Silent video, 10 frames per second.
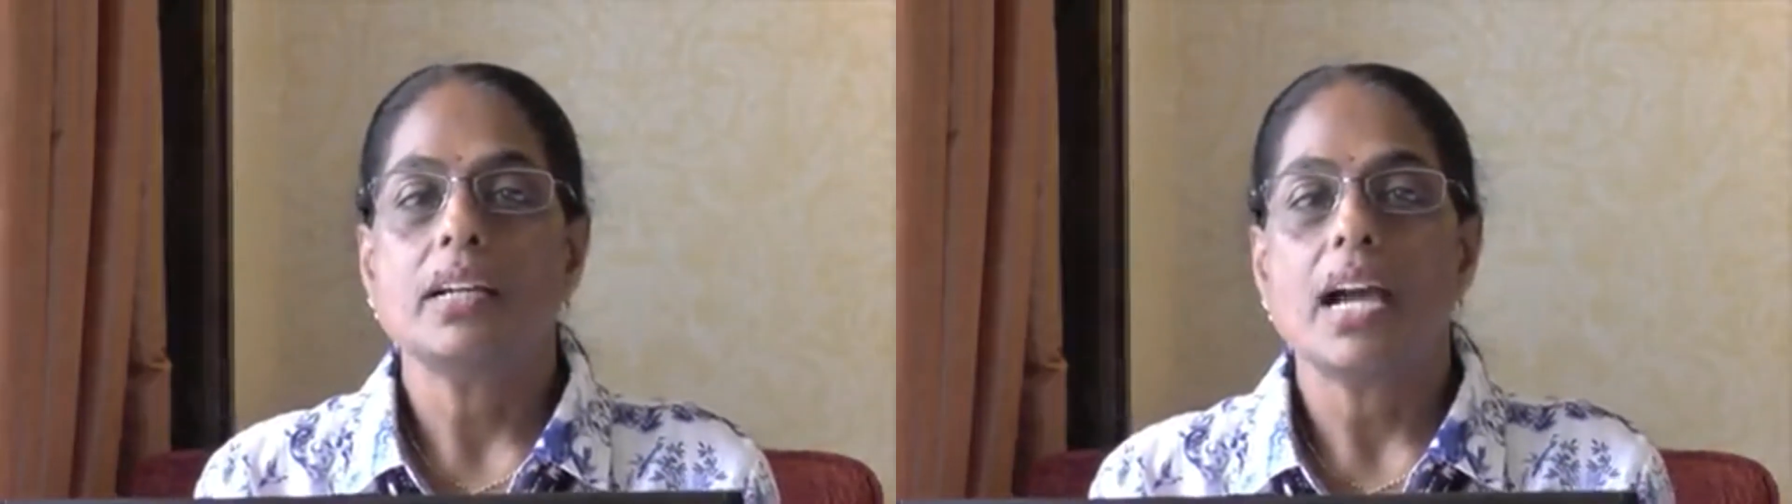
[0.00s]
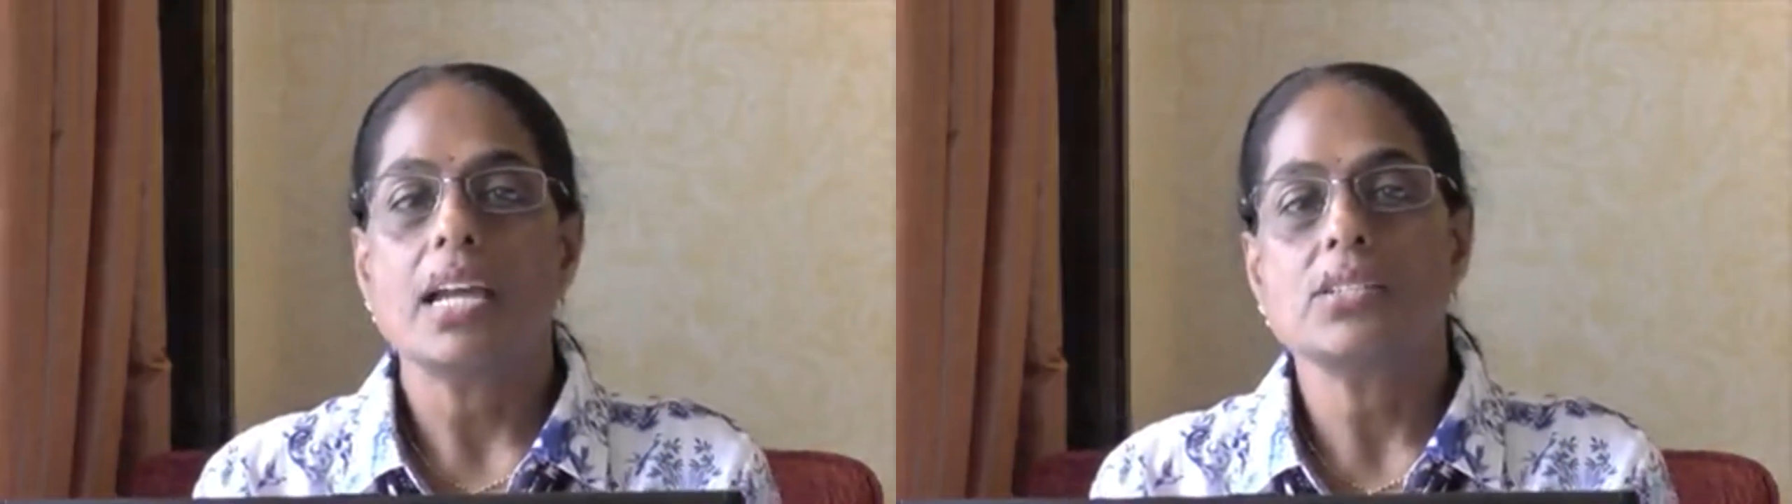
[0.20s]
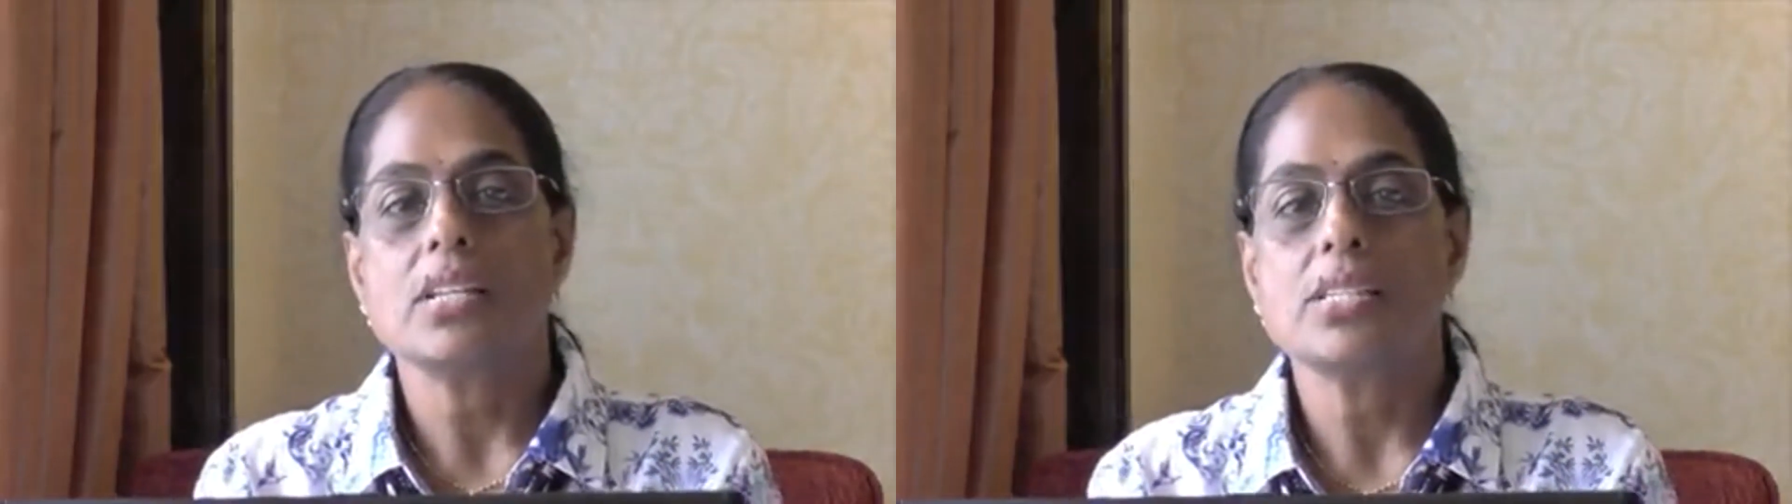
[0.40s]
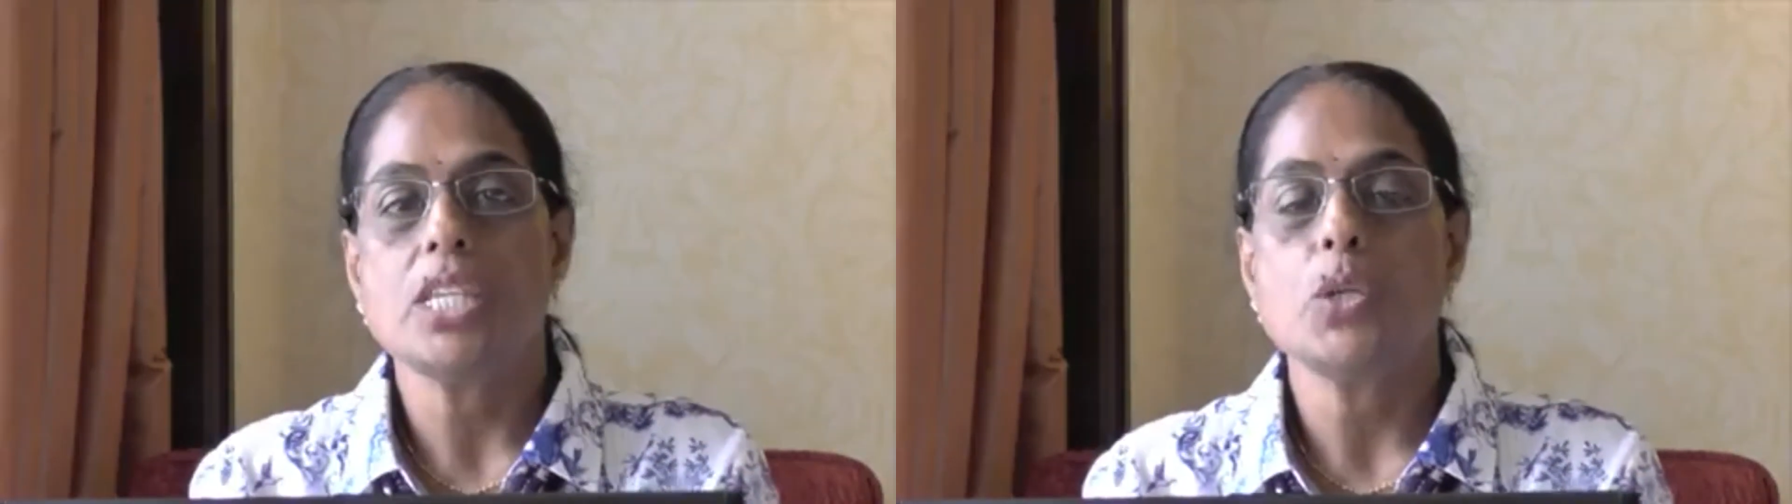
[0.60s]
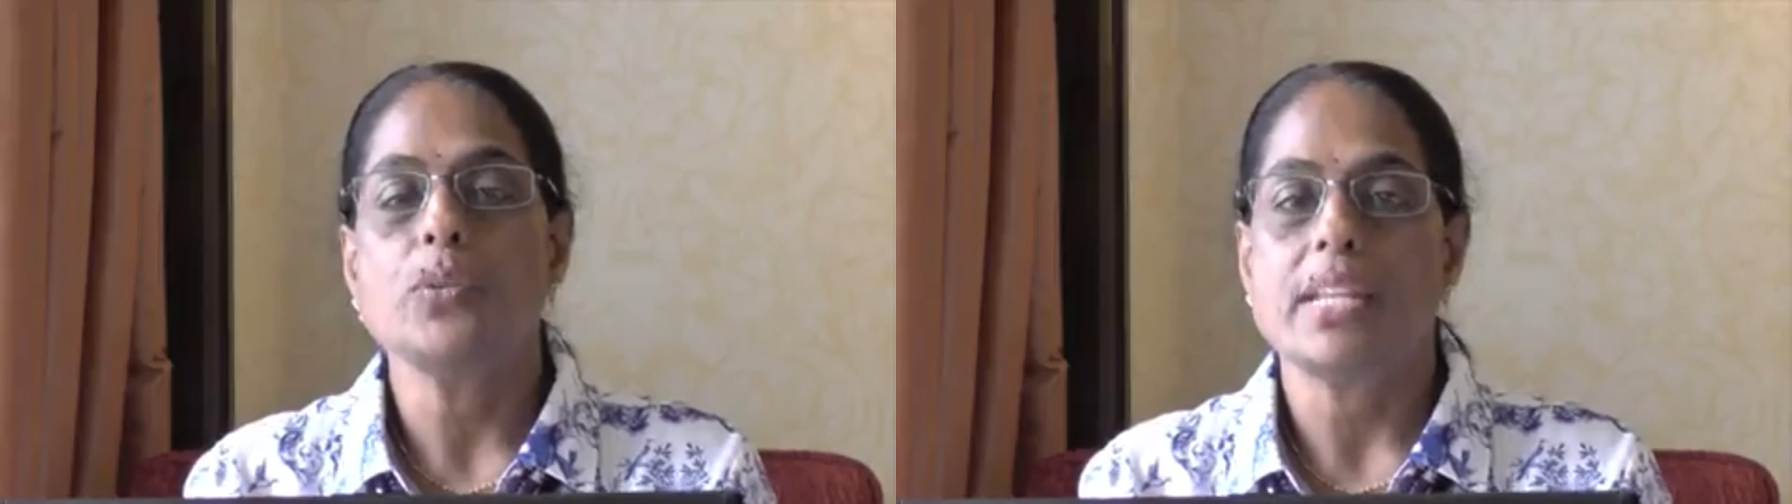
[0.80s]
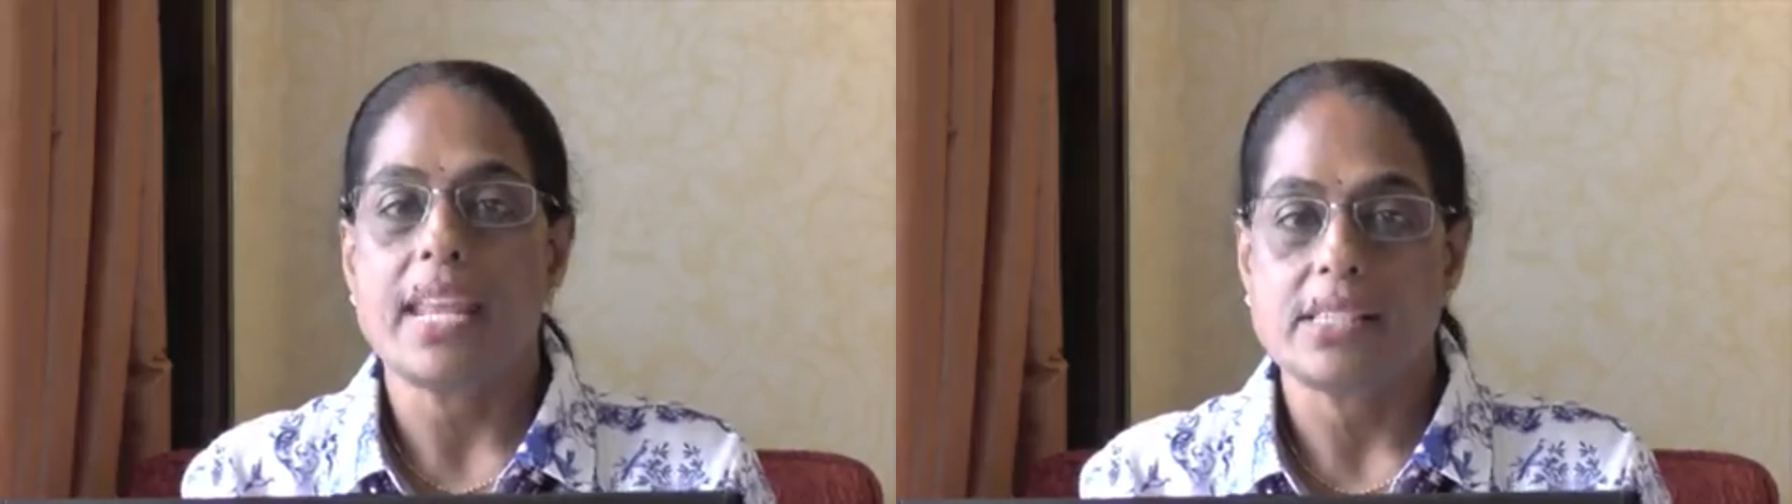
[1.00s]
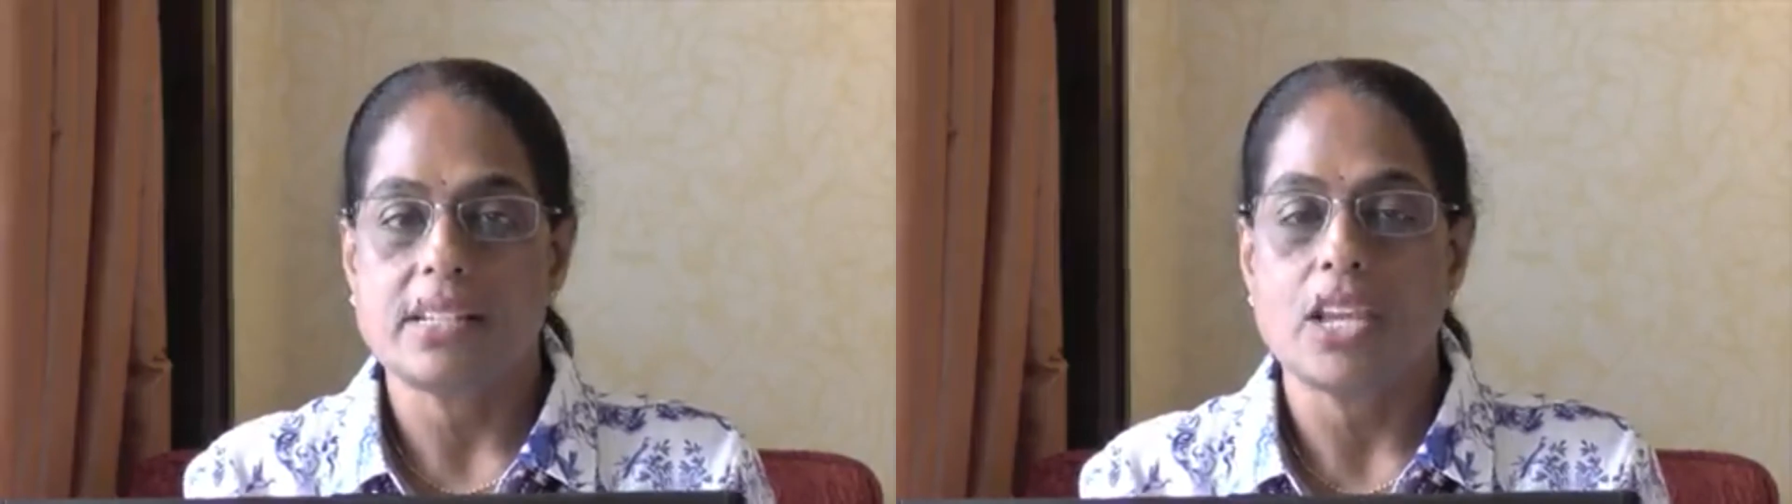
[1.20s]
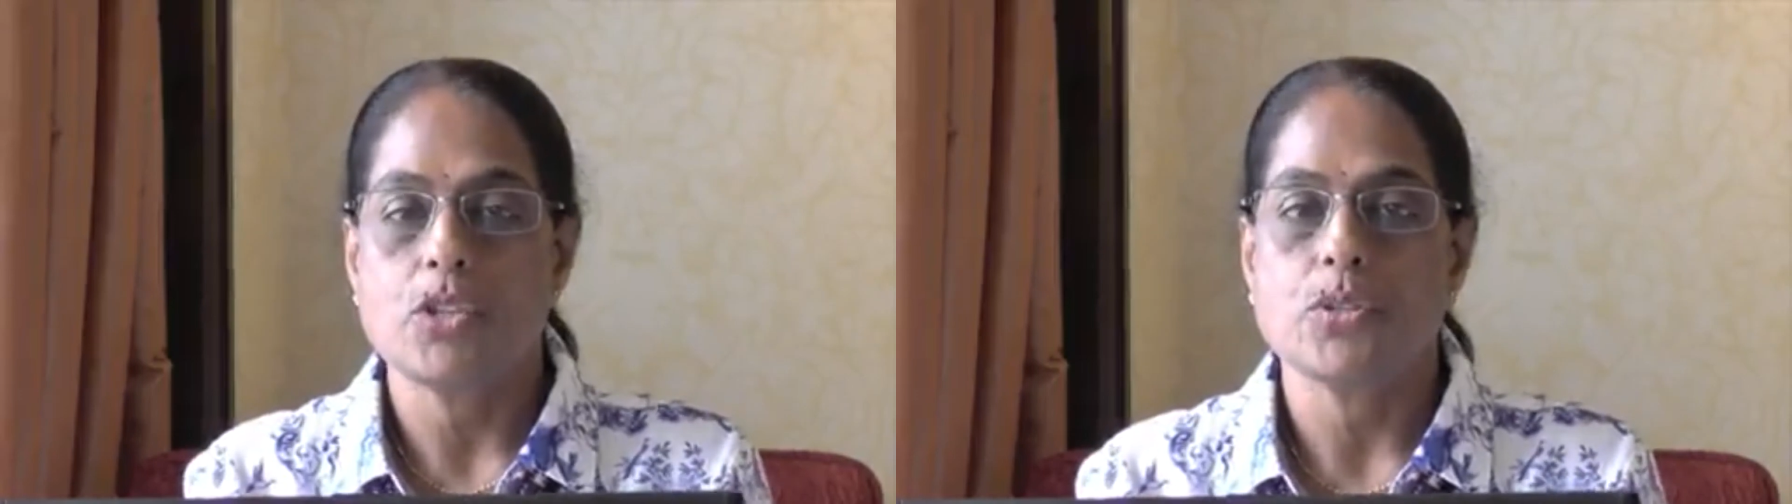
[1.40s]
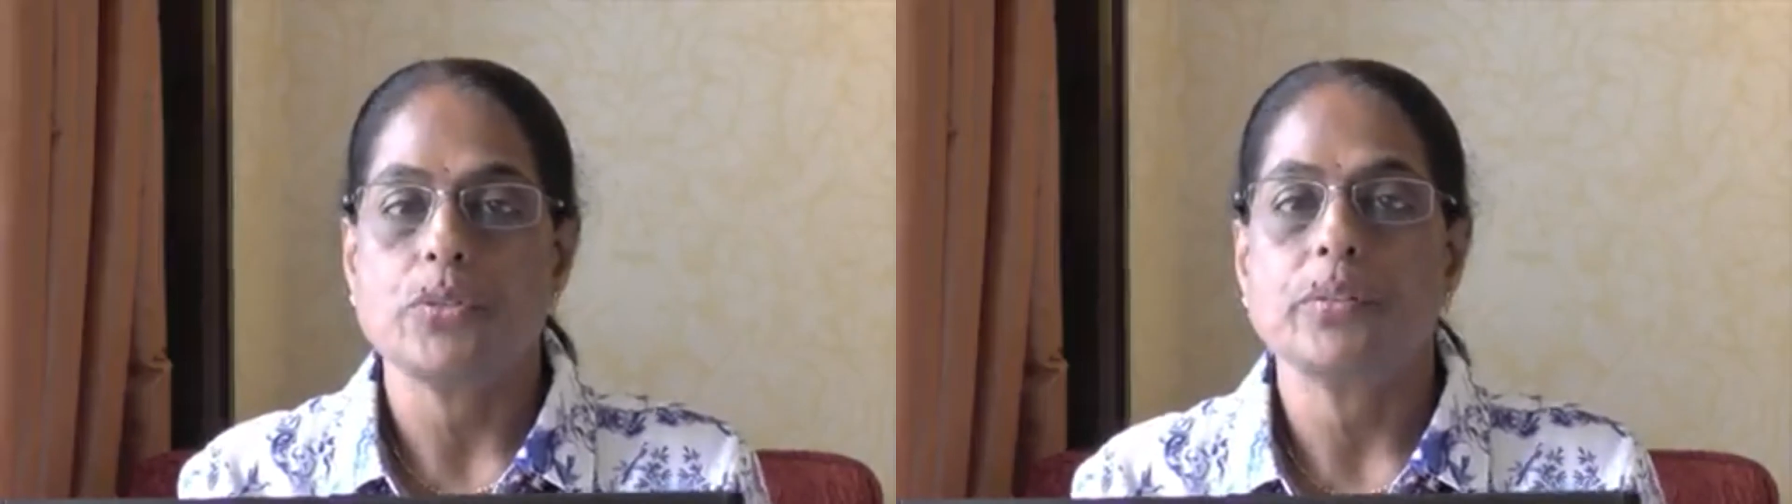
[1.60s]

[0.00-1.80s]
I shall see you in the next lecture.